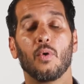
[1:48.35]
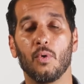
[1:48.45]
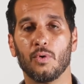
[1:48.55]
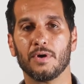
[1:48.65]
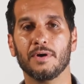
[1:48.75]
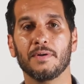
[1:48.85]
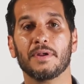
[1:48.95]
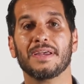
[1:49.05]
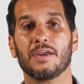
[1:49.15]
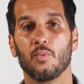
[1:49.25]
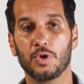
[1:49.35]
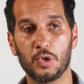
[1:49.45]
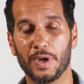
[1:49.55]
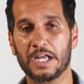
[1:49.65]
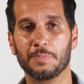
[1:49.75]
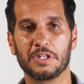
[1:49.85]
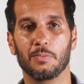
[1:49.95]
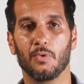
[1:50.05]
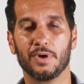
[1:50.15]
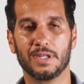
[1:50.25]
Or when you wake up in
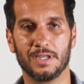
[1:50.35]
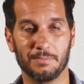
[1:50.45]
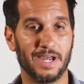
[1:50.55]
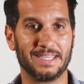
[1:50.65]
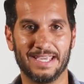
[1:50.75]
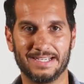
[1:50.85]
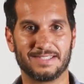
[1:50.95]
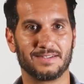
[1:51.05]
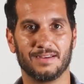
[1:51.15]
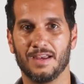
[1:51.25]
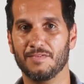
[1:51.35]
the morning, in my case,